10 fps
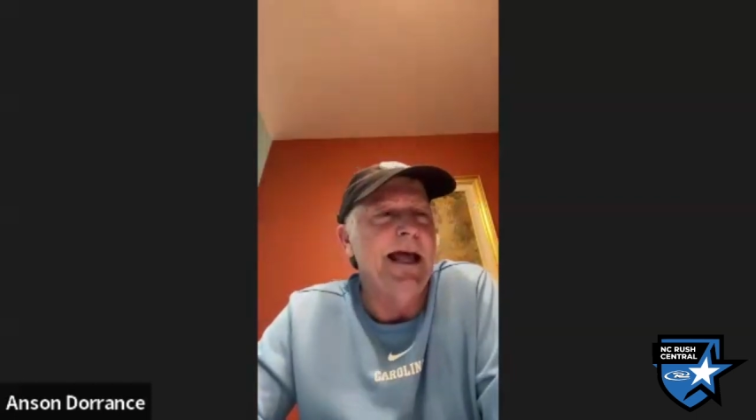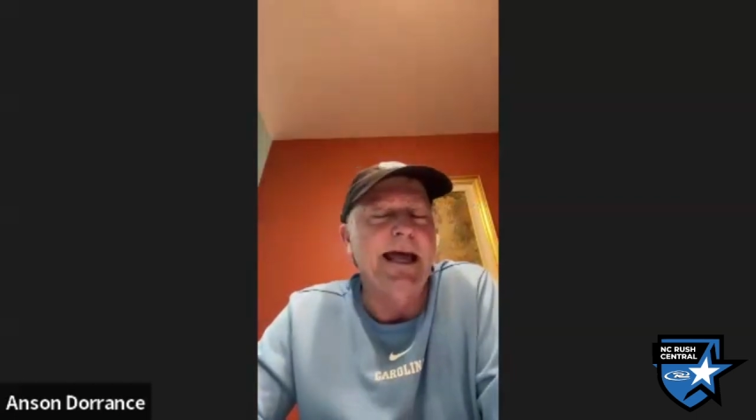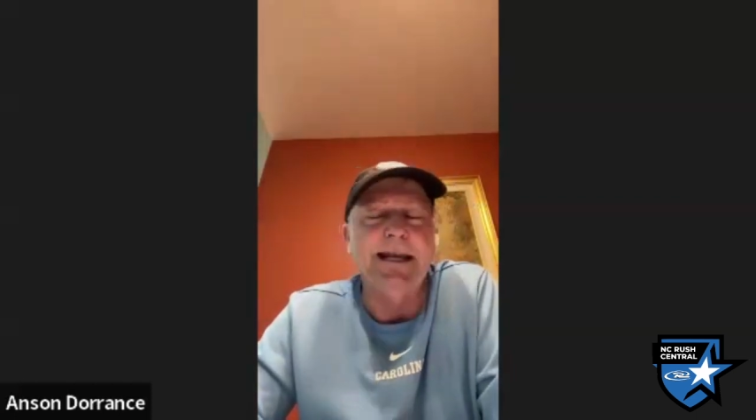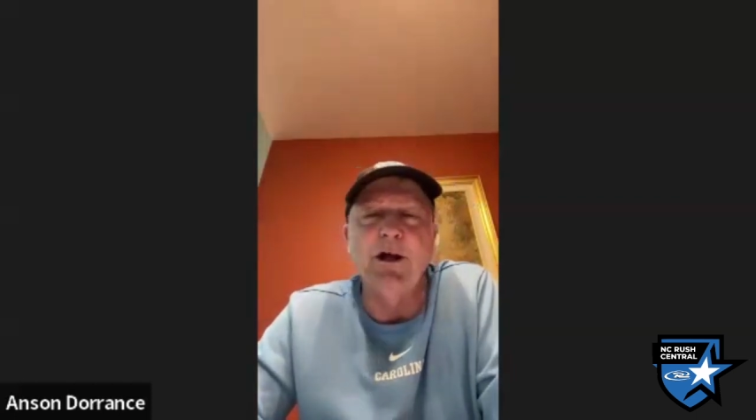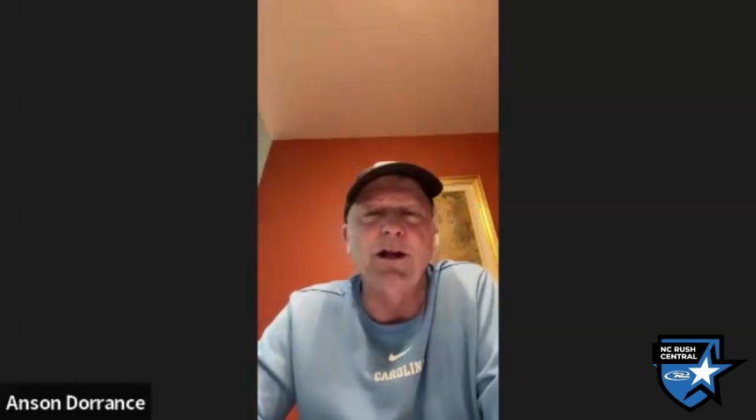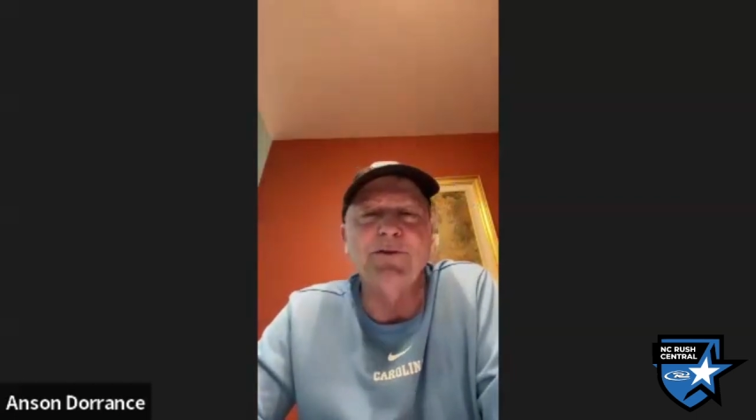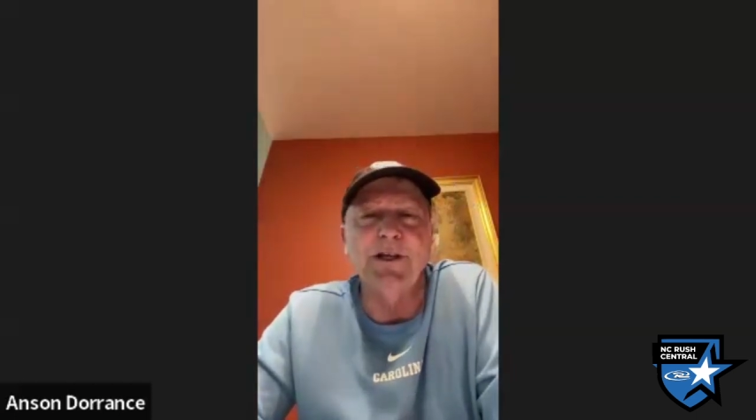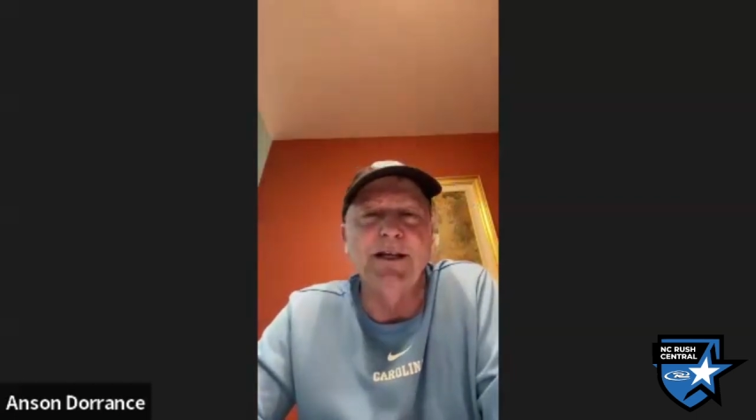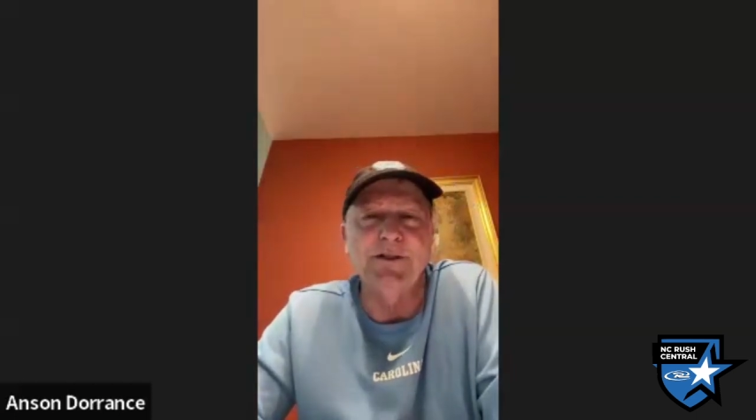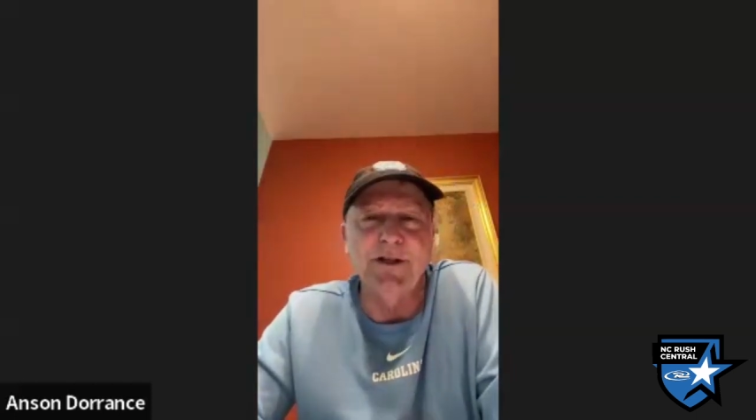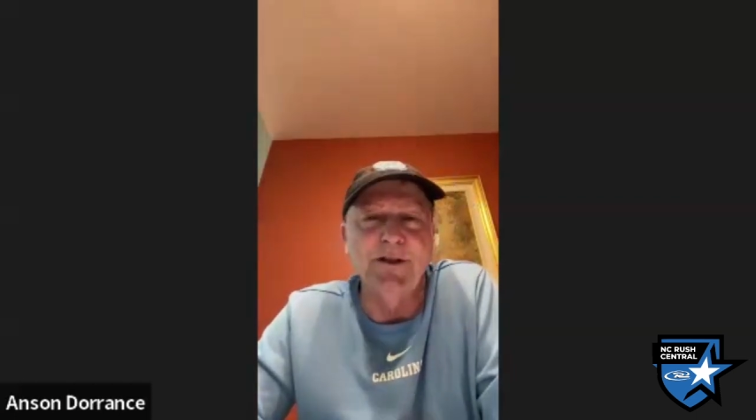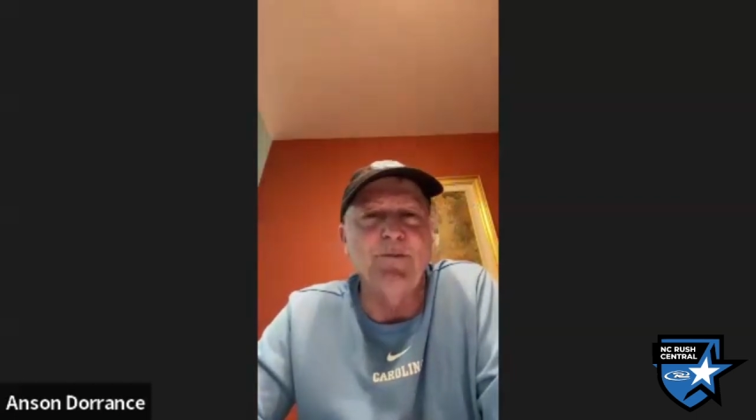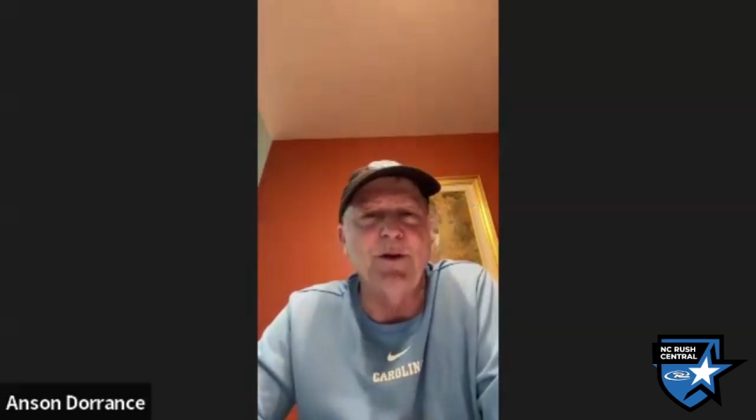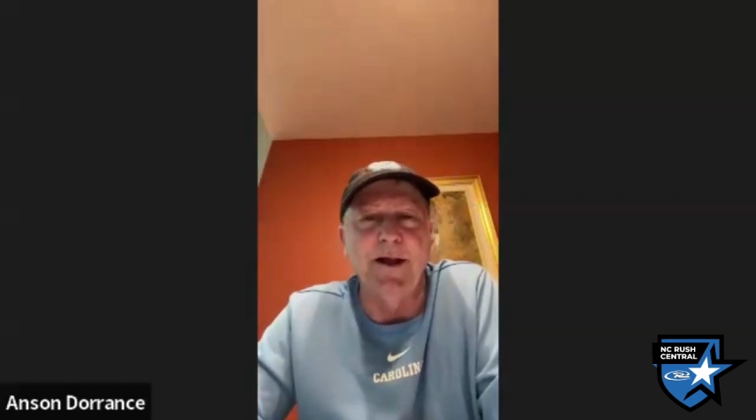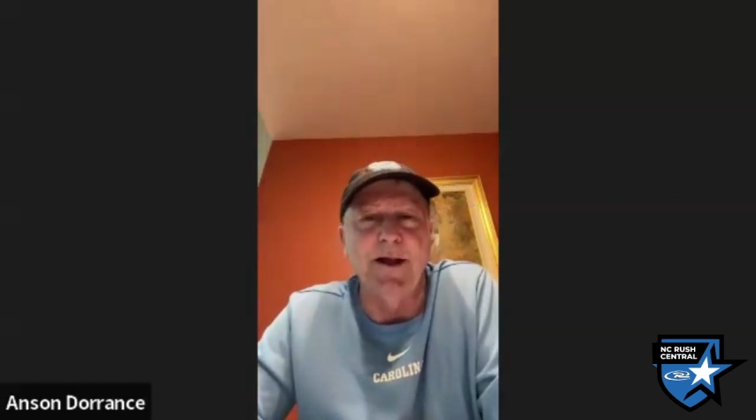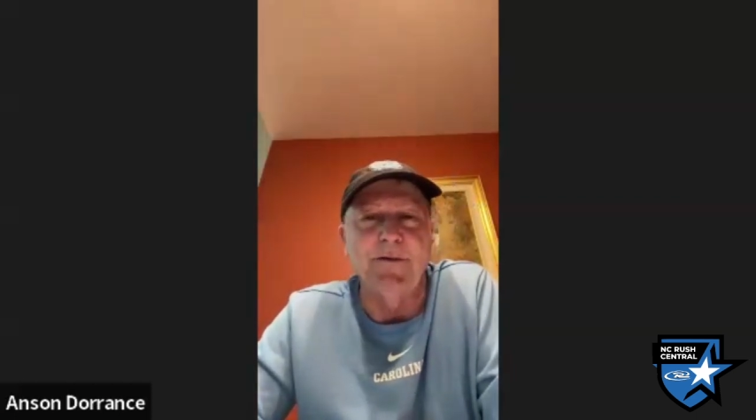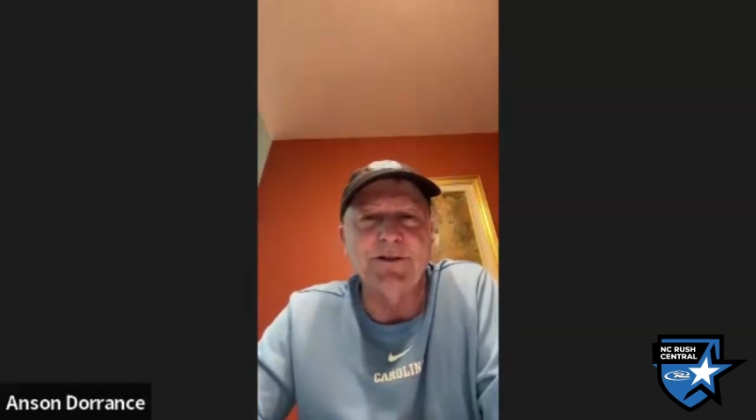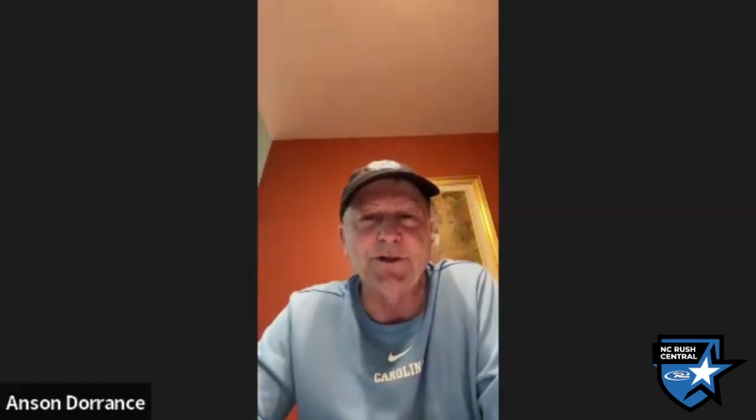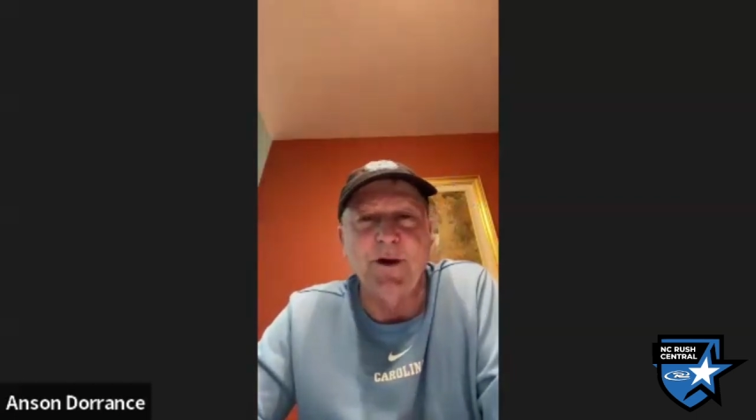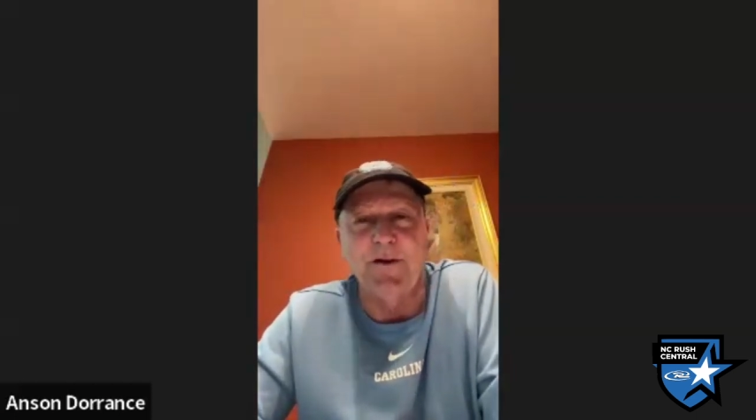and all of a sudden he's in the playoffs.
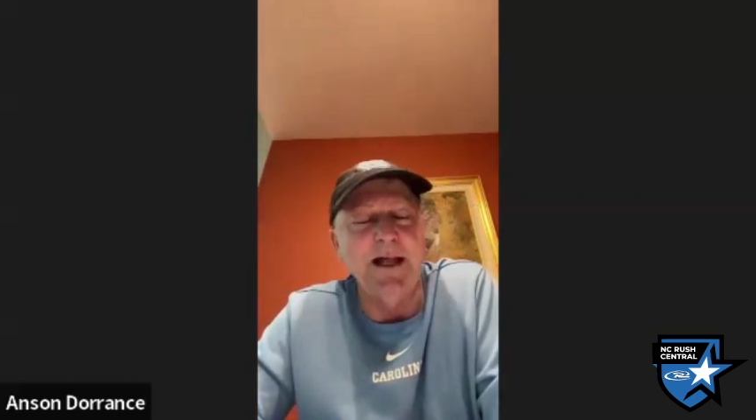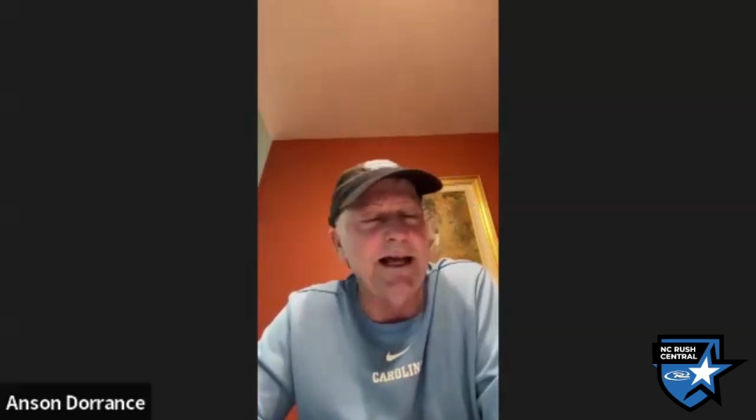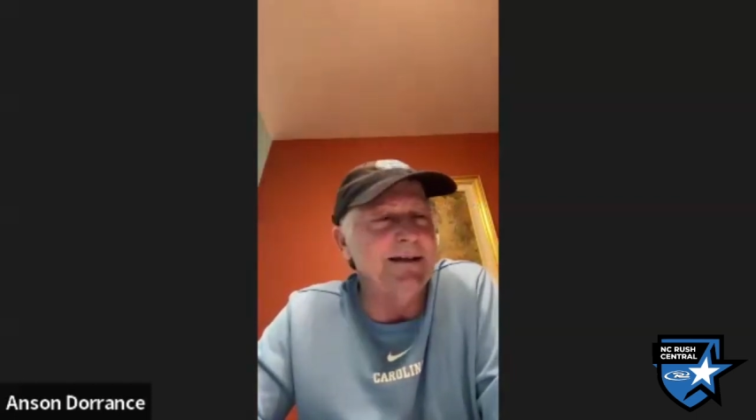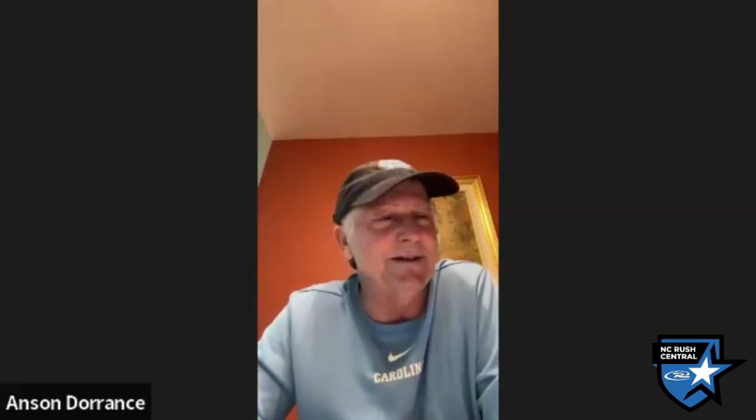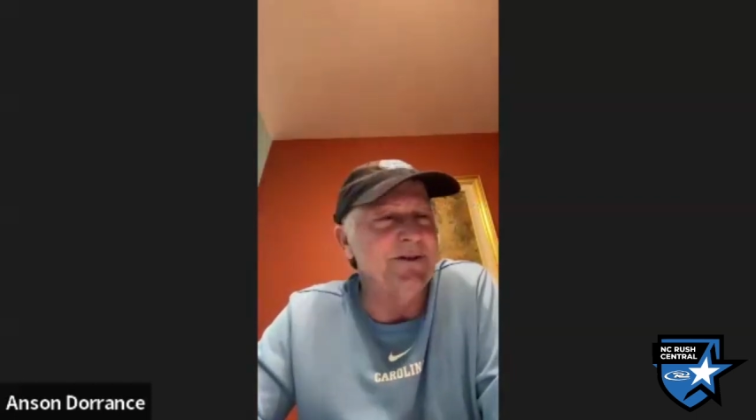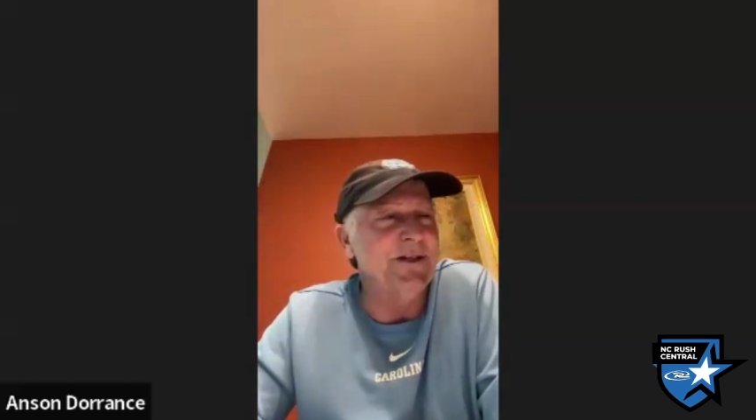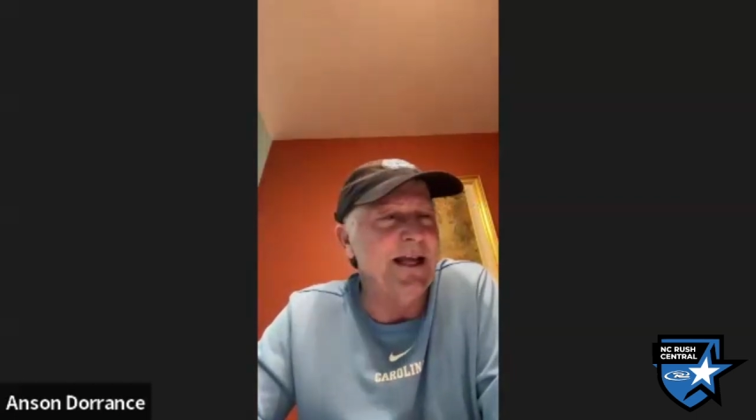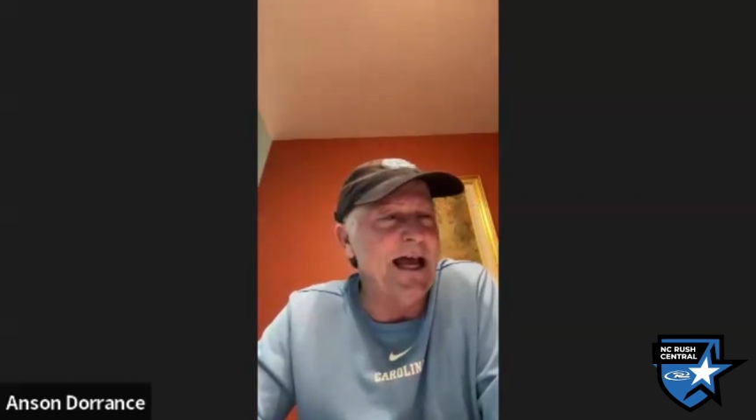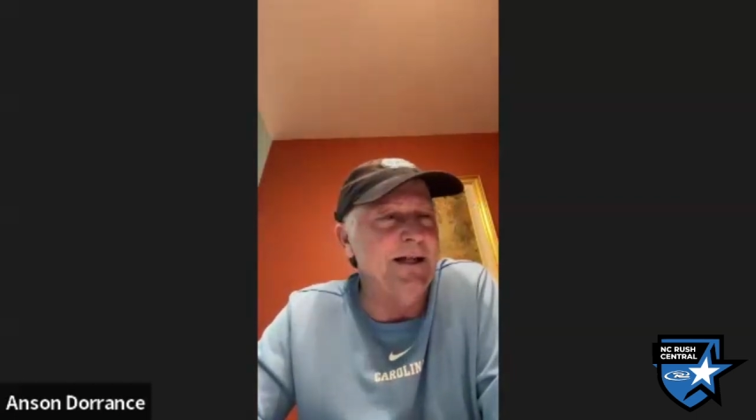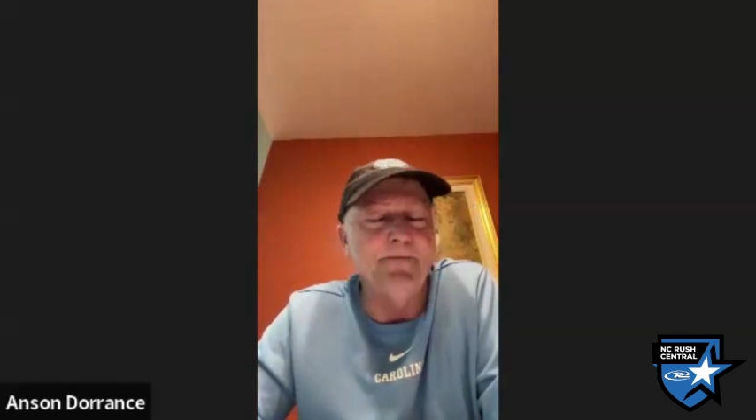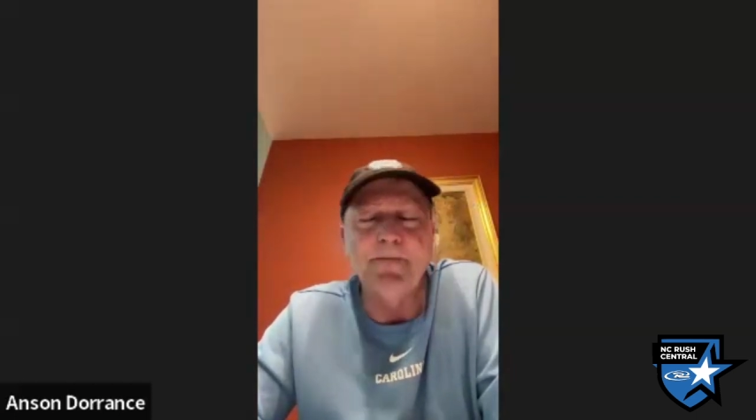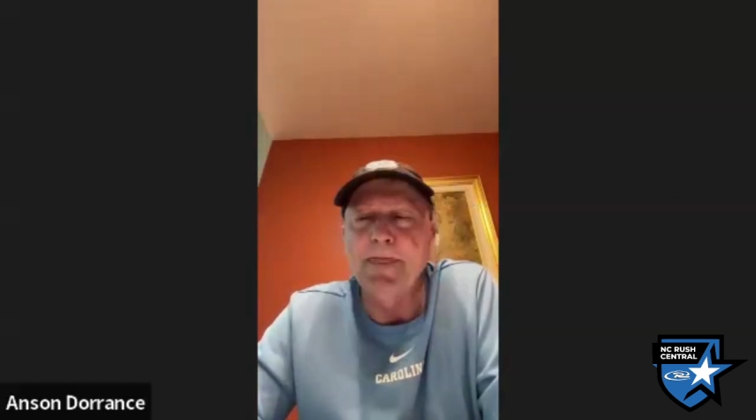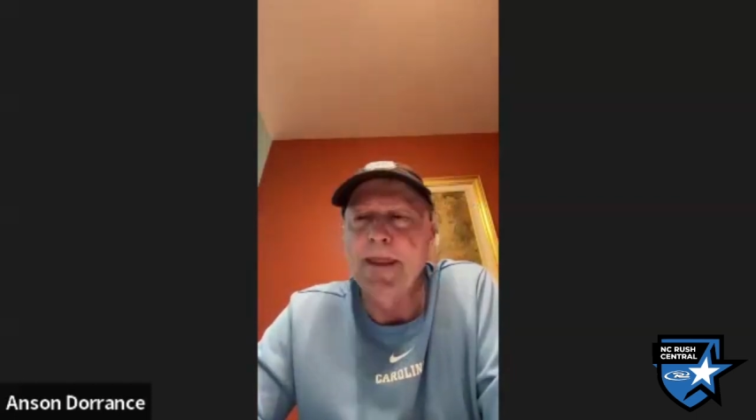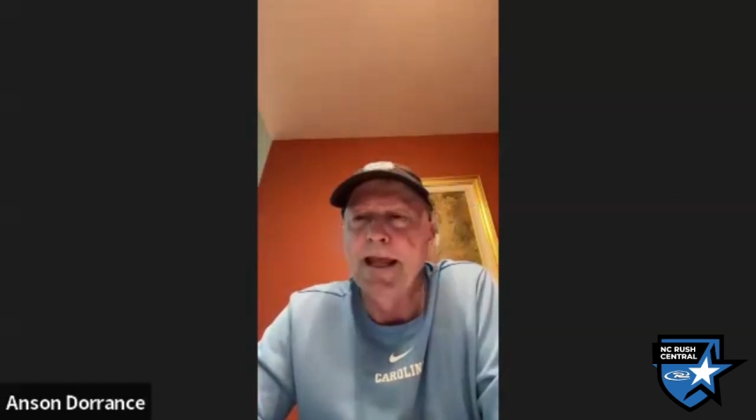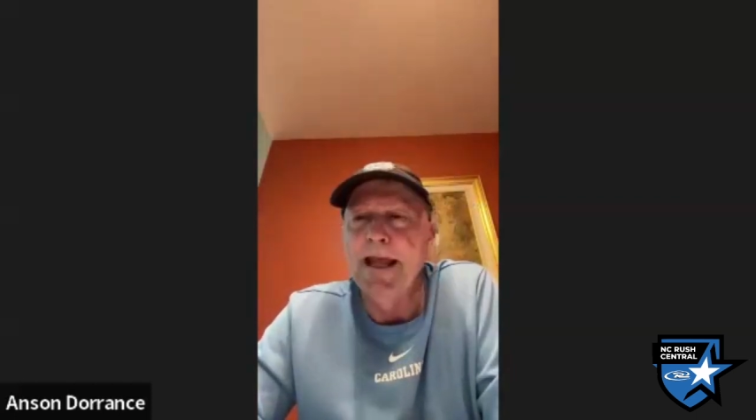So I fly out to Seattle,